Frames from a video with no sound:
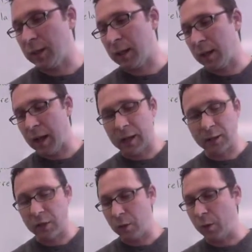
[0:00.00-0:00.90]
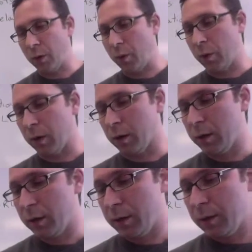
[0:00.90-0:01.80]
that onto your
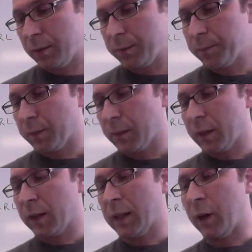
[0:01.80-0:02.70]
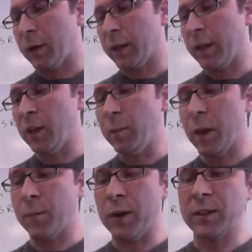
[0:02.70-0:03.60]
calculator
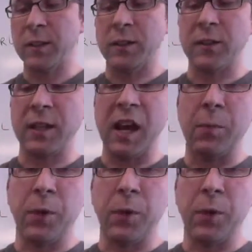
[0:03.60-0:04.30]
by pressing the Stat